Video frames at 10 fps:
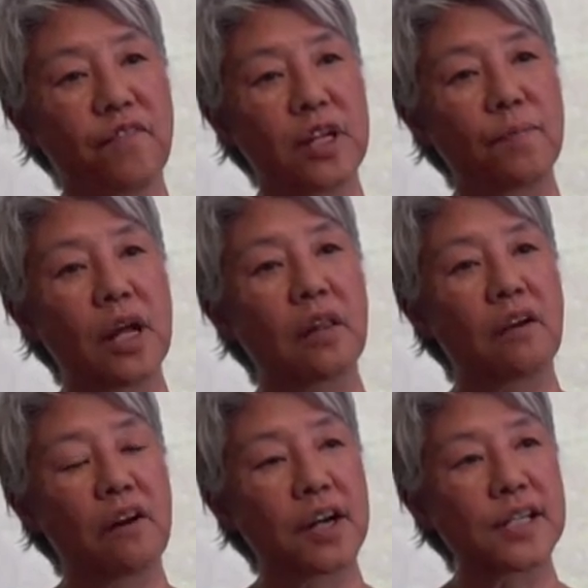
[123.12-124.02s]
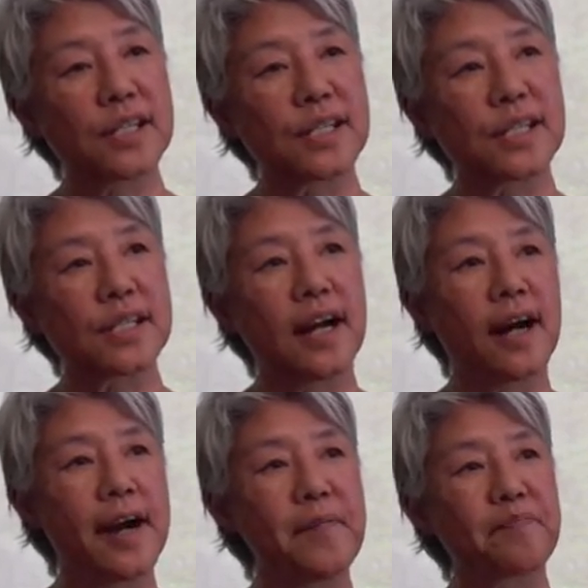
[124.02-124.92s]
female artists.
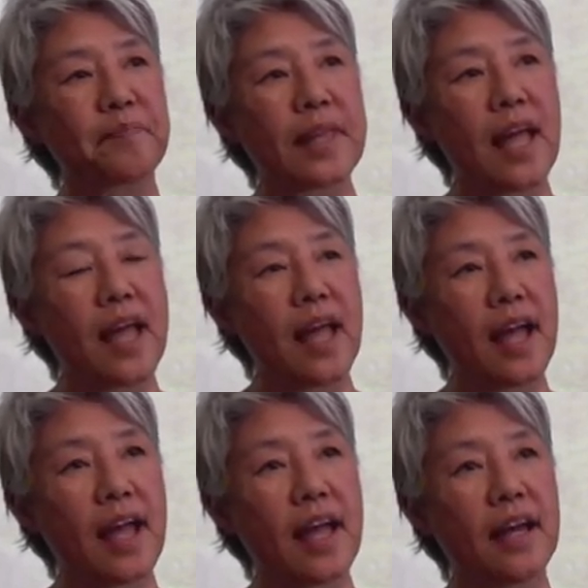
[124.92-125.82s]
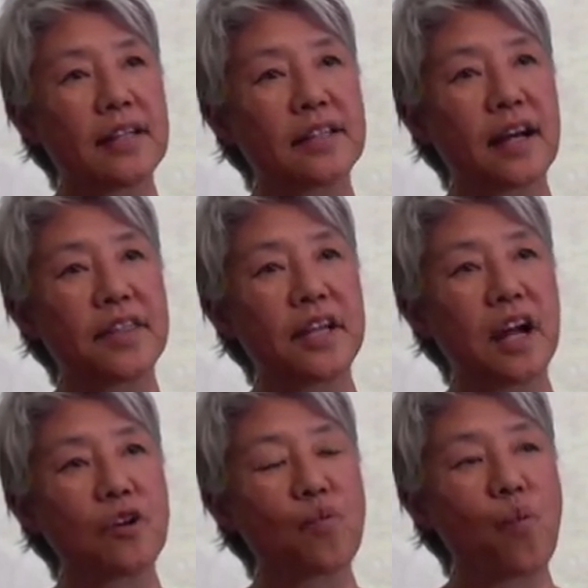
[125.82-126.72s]
And I
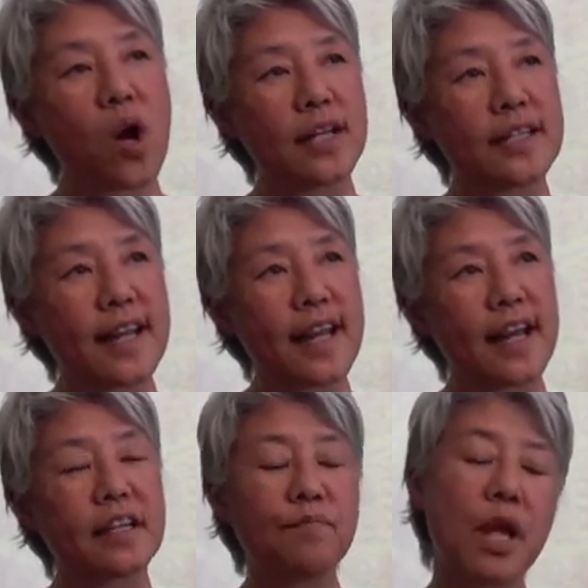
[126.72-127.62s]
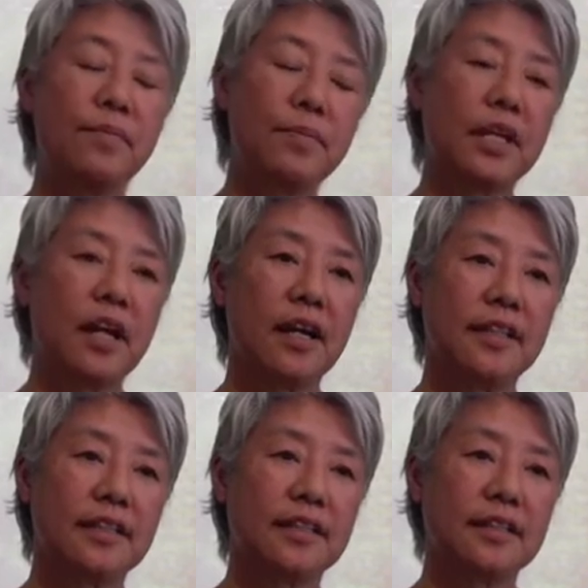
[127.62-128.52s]
think on one hand, it may be
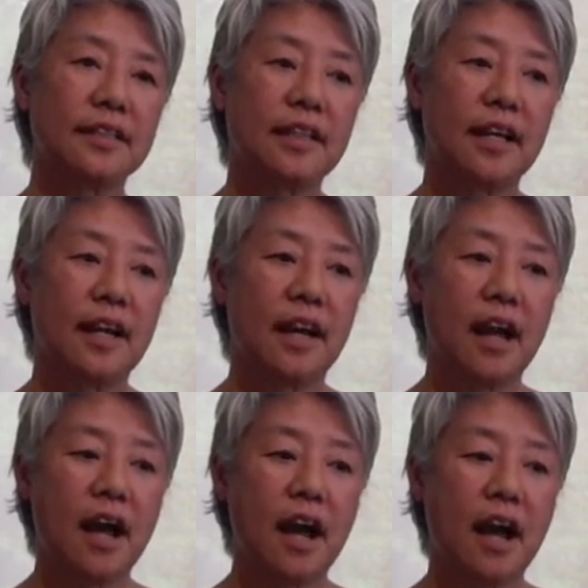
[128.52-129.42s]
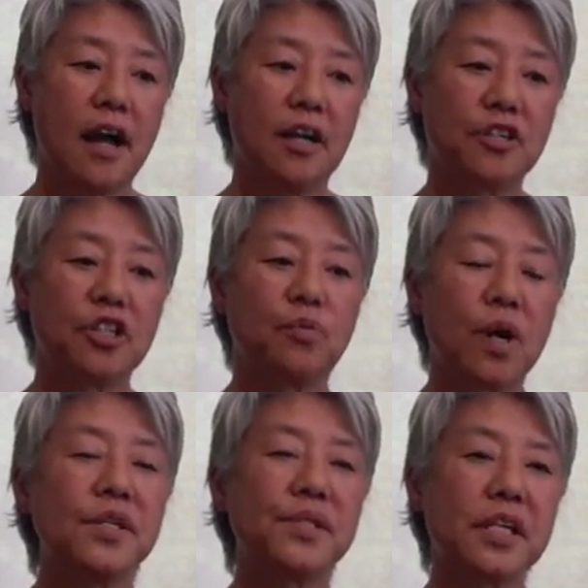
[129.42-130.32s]
because uh, she
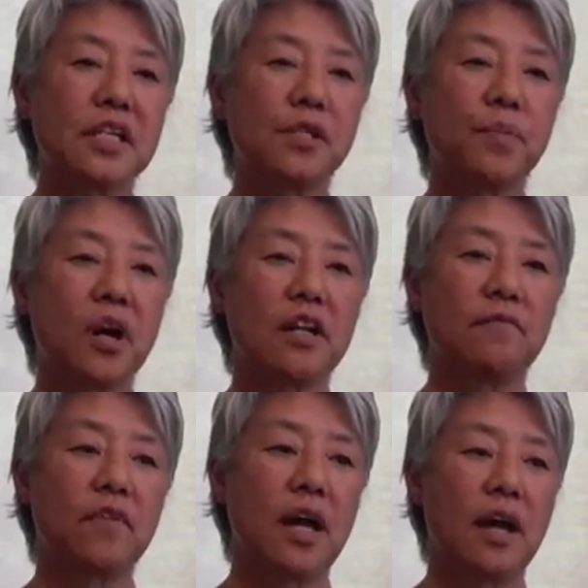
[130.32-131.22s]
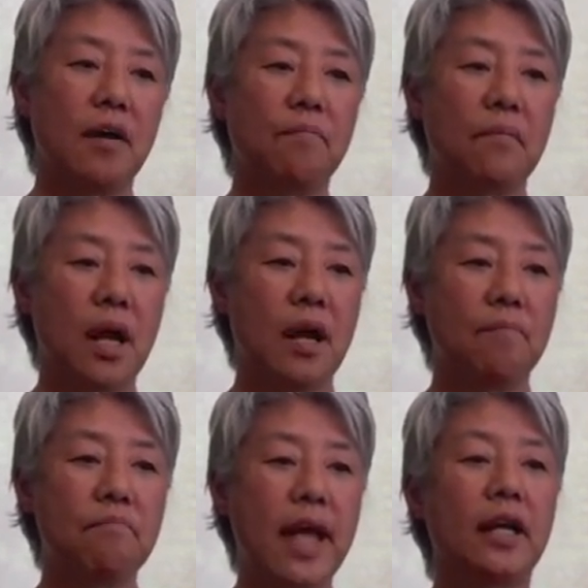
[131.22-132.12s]
was seen as part of um, a
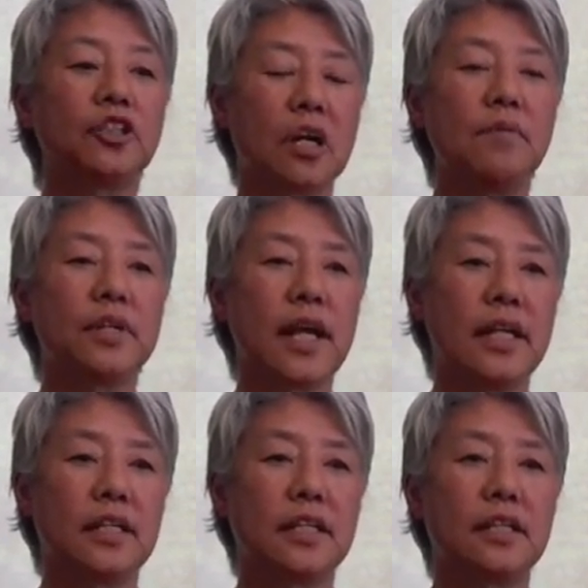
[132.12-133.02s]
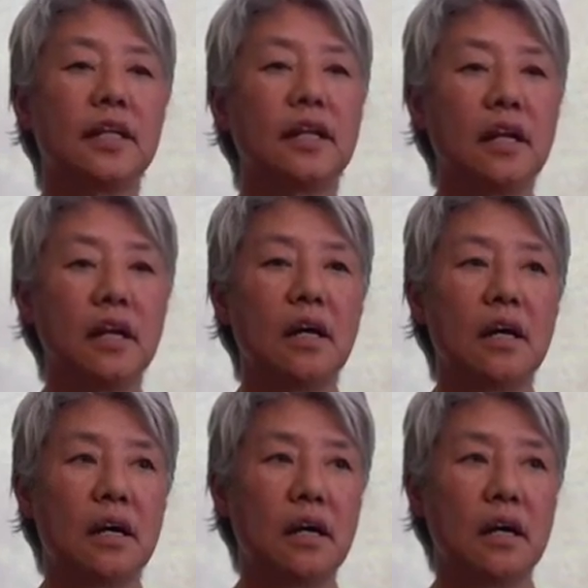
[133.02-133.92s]
male dominated
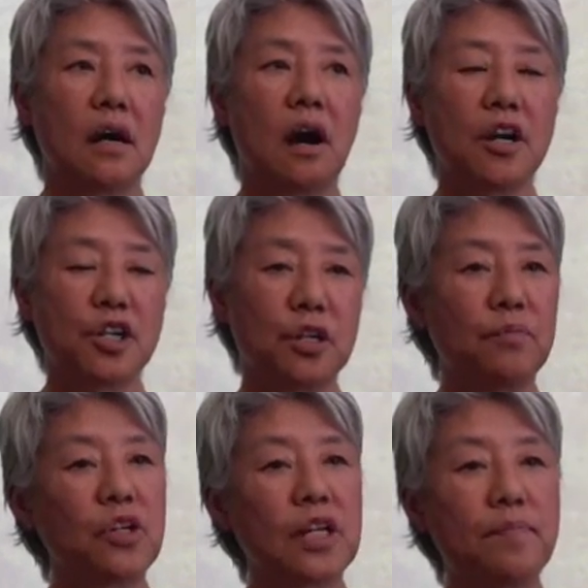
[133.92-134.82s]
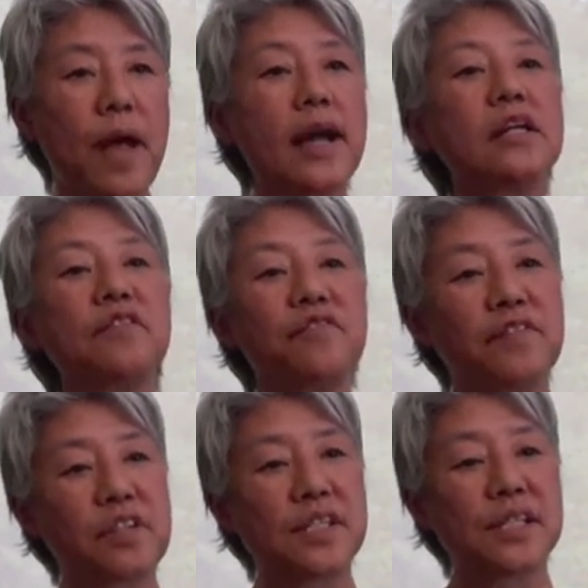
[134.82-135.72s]
art community back in the
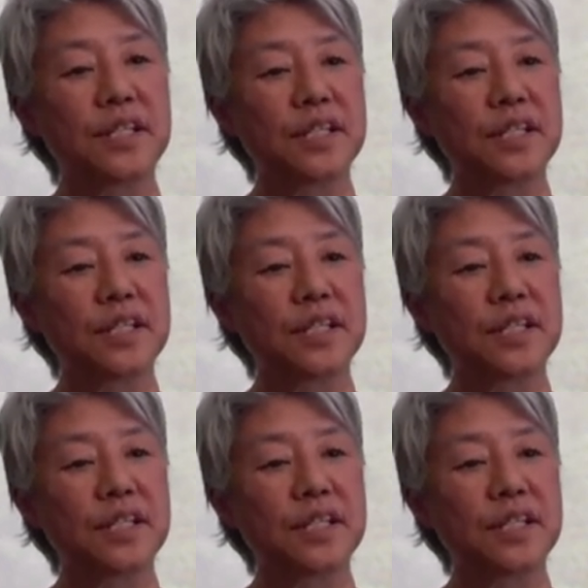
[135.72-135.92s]
50s and